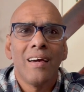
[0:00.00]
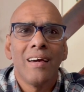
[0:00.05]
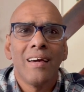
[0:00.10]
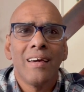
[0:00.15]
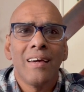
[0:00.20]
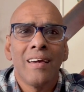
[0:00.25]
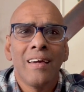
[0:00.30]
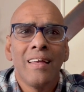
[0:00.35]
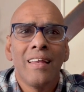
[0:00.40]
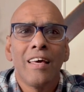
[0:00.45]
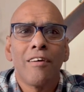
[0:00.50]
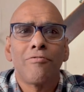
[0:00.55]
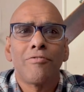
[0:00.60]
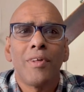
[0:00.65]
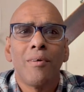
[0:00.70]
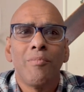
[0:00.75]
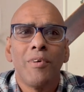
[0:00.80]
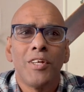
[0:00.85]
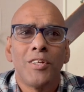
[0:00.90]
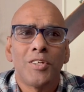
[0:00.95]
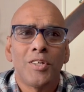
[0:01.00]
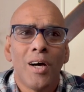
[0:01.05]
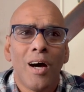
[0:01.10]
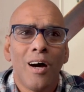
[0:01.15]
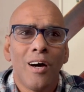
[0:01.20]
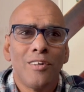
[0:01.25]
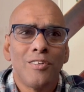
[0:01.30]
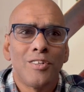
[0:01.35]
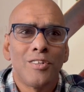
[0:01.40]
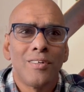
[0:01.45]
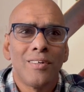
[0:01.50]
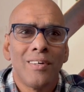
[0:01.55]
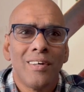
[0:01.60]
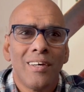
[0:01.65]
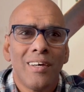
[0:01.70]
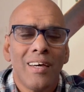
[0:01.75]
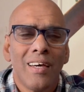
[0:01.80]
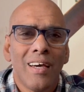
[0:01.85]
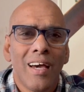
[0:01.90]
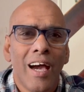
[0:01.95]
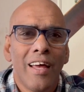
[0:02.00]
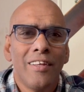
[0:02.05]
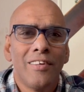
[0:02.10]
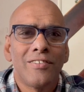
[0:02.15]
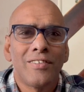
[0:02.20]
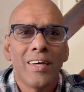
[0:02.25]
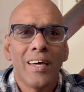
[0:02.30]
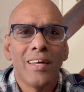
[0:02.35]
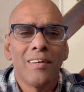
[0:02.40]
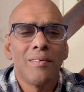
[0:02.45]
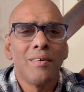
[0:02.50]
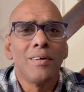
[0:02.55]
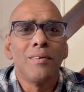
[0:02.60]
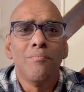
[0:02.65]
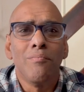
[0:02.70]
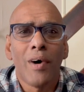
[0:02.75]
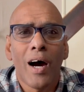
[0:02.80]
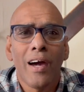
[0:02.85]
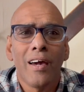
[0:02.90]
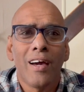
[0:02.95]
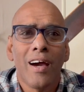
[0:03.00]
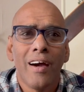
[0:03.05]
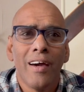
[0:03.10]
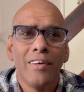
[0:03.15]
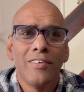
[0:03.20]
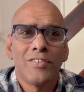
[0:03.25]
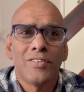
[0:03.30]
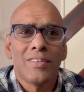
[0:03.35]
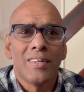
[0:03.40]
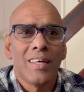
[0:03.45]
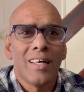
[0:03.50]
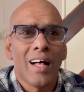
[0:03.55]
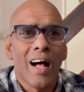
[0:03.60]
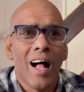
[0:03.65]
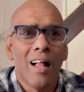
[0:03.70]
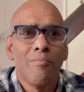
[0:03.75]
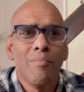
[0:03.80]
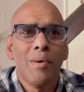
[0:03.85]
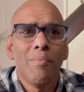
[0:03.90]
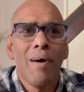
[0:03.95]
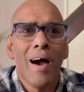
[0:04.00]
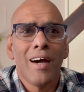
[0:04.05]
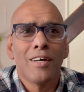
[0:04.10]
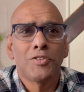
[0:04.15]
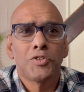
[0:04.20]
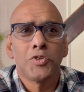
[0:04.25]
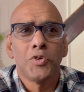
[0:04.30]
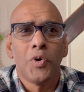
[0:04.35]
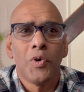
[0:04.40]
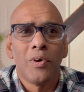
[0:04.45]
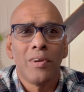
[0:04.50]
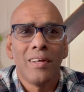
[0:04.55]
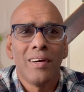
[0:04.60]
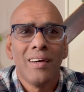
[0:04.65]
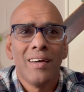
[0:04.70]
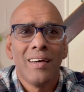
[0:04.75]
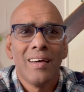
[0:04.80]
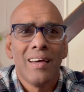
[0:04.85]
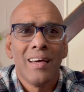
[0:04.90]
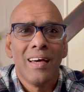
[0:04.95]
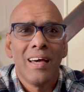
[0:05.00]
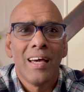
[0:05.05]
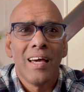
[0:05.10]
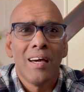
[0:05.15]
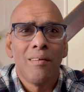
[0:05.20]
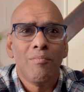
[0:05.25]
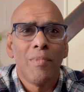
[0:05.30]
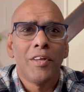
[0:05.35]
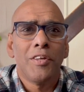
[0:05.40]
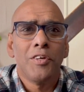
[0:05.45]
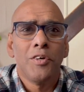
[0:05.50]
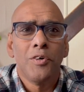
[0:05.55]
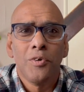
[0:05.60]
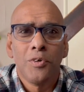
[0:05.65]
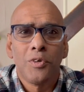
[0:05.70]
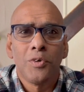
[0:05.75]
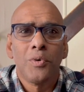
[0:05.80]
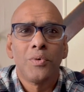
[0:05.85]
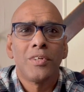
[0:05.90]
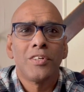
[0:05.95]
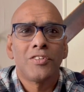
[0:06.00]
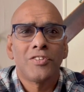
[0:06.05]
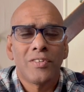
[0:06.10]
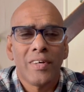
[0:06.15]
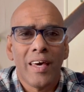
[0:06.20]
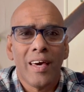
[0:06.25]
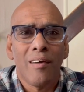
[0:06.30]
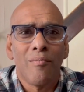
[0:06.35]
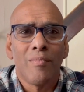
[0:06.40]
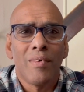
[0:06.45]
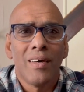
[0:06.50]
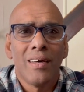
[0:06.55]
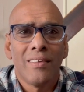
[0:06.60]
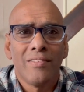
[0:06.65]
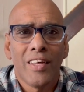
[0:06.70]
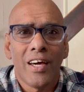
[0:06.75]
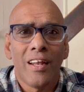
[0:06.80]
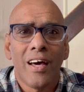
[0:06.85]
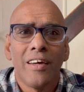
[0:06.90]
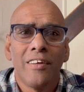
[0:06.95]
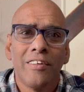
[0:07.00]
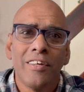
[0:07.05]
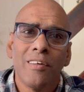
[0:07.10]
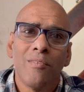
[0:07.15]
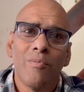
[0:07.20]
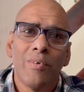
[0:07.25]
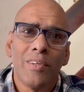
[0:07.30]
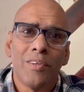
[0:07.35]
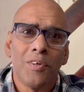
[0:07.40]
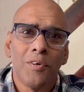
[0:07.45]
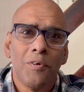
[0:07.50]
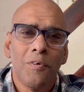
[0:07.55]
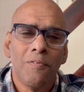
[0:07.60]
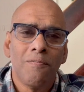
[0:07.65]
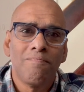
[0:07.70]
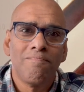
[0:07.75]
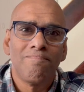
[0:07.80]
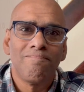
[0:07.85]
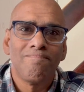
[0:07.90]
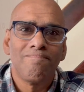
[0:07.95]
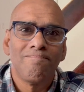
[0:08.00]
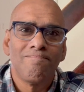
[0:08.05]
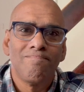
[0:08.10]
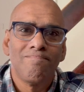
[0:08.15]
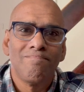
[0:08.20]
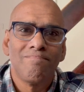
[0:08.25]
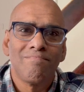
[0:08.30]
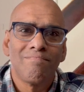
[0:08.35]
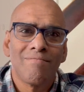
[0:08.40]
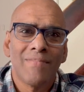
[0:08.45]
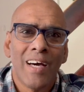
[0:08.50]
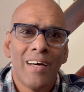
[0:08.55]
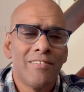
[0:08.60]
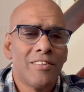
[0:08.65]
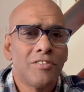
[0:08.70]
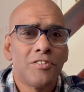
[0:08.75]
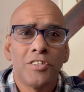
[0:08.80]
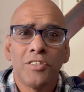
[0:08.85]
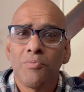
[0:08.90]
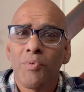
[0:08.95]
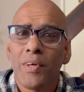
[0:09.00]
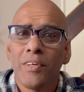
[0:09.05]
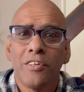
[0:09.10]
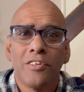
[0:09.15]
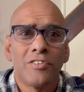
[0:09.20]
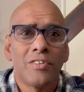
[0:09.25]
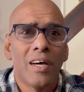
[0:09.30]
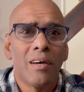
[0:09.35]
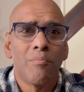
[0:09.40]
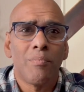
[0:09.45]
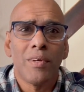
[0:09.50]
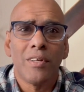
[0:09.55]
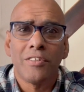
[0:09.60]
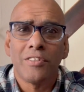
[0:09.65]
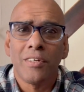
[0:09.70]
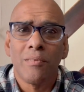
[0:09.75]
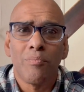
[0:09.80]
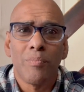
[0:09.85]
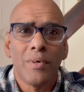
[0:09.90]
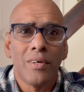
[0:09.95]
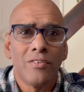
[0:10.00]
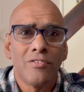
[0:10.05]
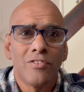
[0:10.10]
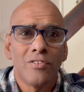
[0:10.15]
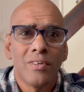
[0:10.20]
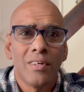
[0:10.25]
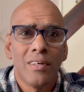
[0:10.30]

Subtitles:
He left them in charge, and he said, bye guys, I'll be back soon, but you do the same that I did with you. And this is what discipleship is.